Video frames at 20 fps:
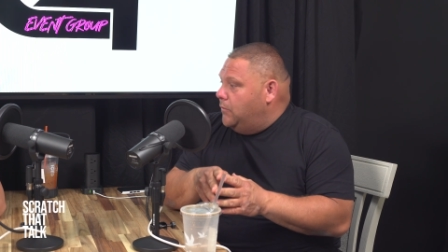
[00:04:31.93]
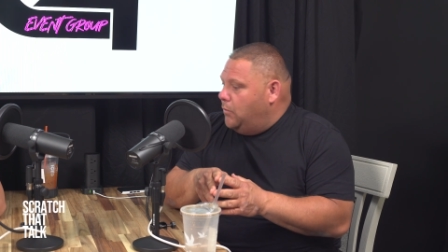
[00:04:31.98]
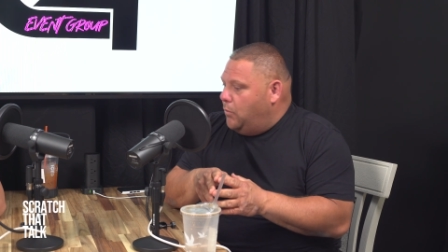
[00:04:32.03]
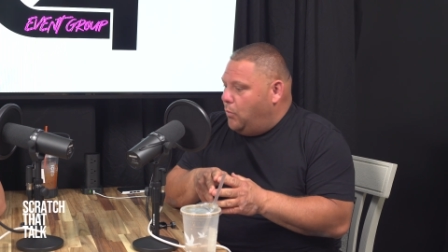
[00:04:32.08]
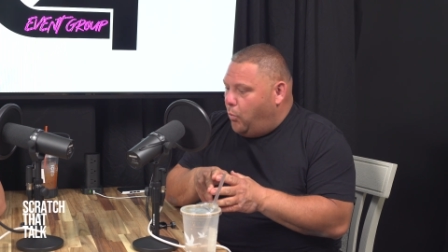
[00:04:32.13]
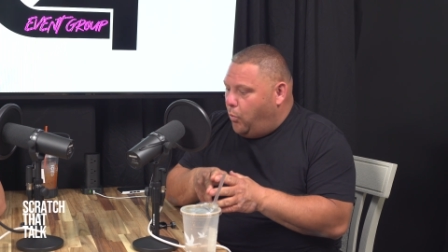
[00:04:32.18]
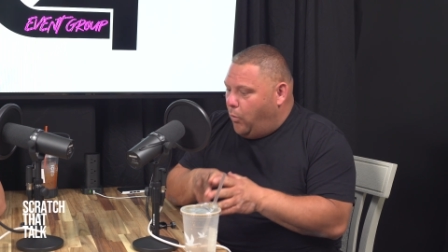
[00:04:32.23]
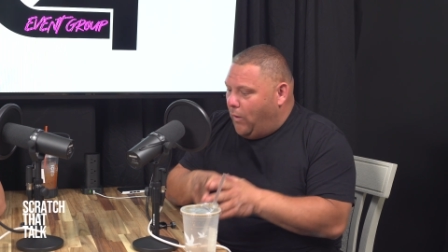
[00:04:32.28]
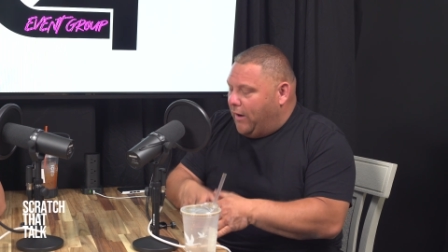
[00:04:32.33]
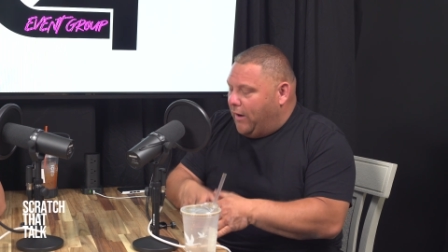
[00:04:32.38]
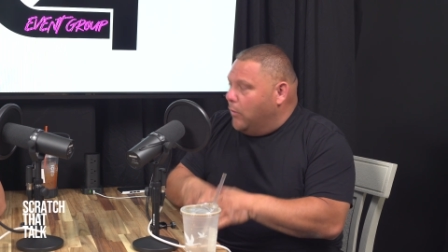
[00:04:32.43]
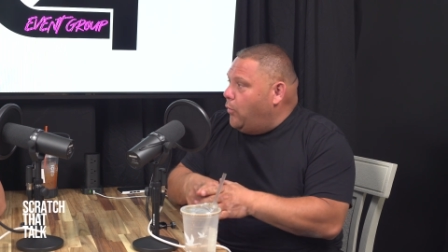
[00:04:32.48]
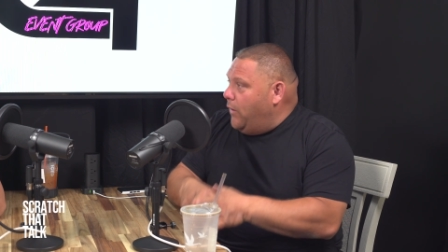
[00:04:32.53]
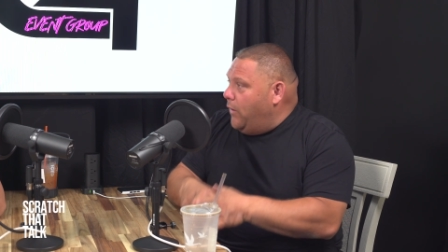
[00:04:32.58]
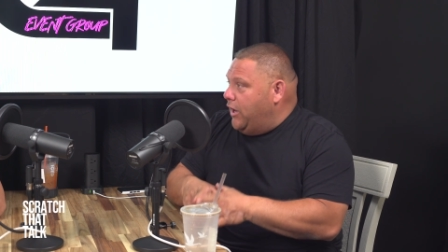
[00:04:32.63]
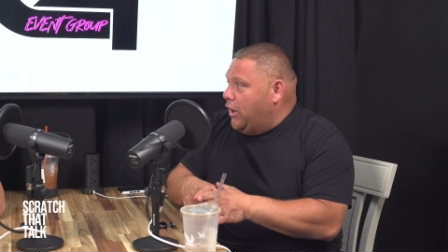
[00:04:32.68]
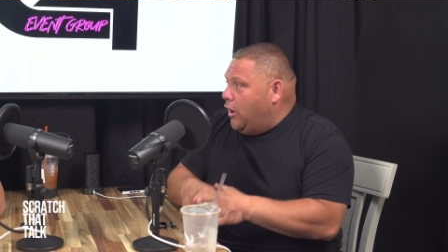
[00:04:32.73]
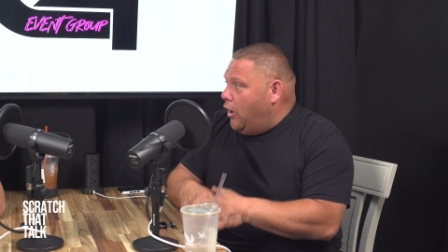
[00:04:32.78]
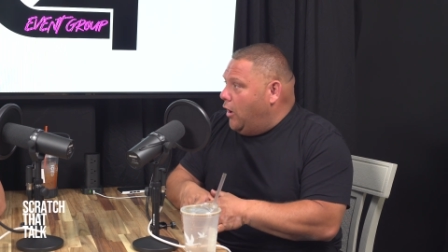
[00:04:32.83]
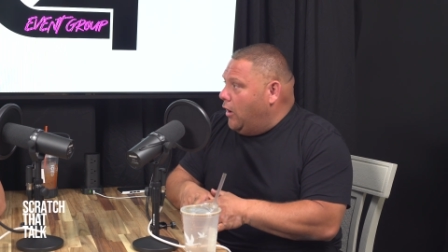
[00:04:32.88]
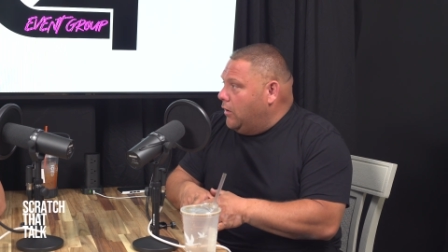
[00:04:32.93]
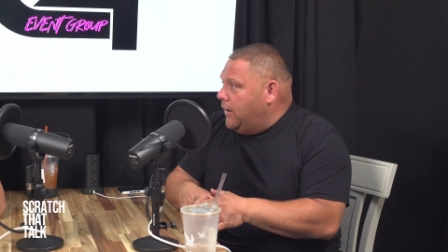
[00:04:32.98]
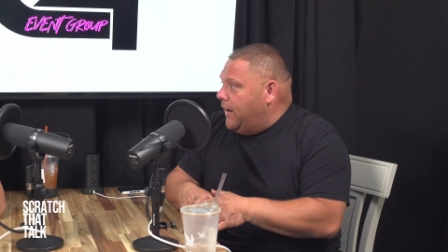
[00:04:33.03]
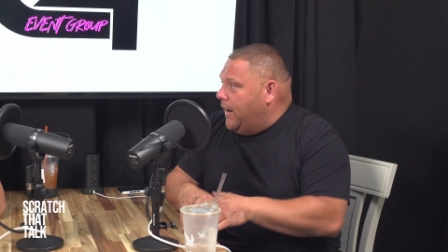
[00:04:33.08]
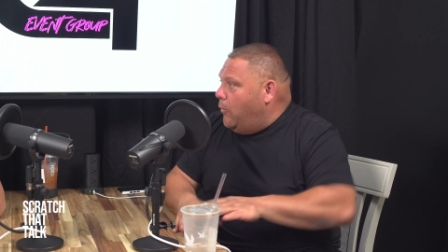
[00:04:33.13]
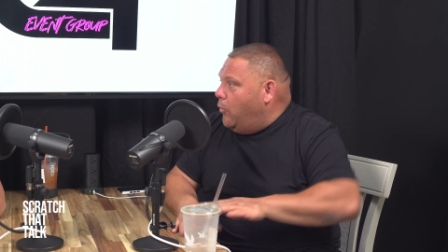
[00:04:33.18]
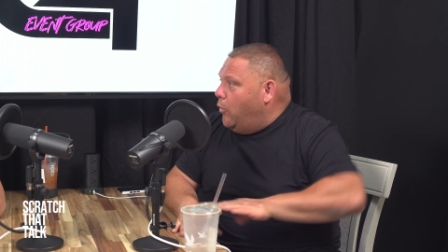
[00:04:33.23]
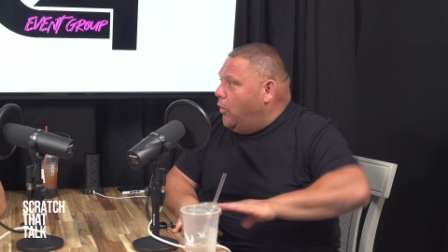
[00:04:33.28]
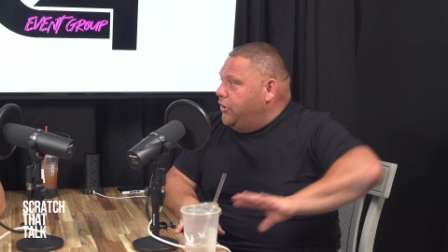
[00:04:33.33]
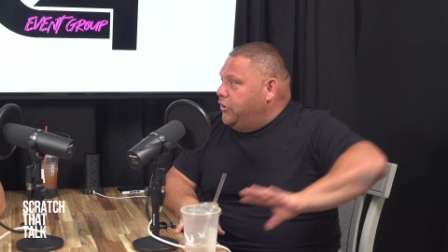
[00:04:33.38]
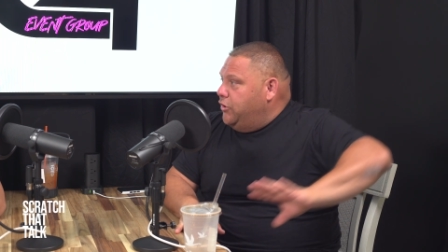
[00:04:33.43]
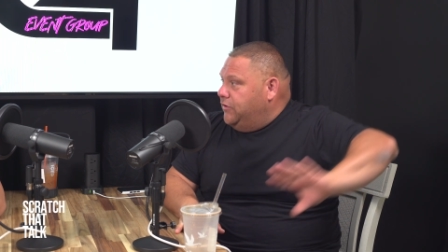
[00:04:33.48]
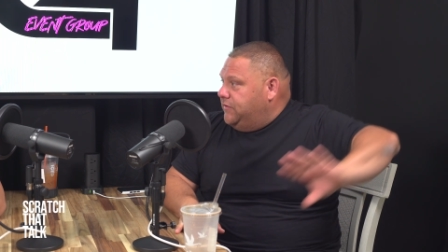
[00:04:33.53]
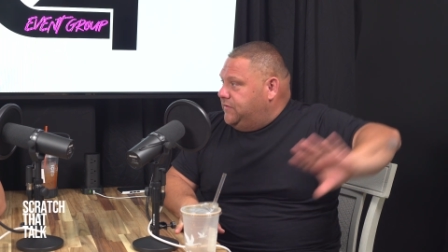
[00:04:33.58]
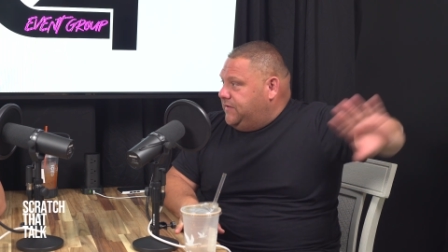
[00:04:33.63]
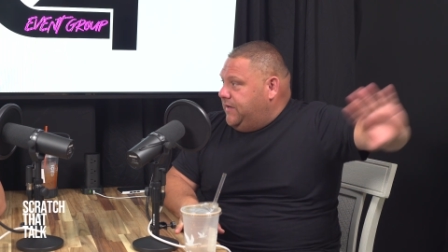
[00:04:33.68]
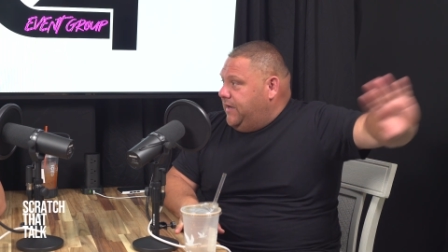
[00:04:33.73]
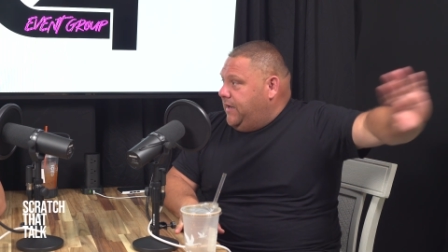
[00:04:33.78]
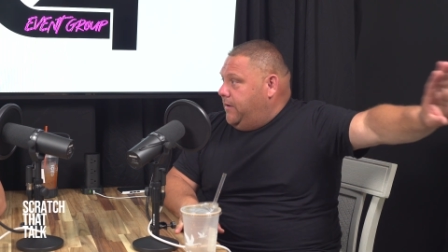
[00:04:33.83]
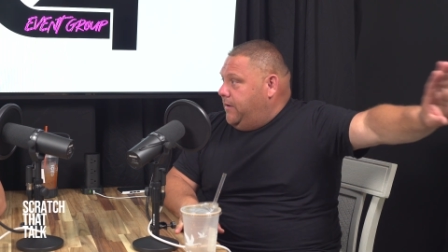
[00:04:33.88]
where we are, and what you're
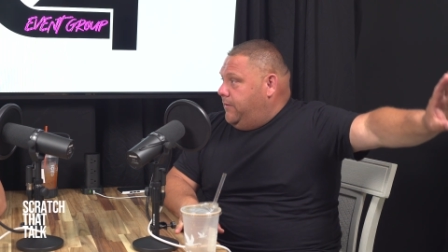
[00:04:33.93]
seeing.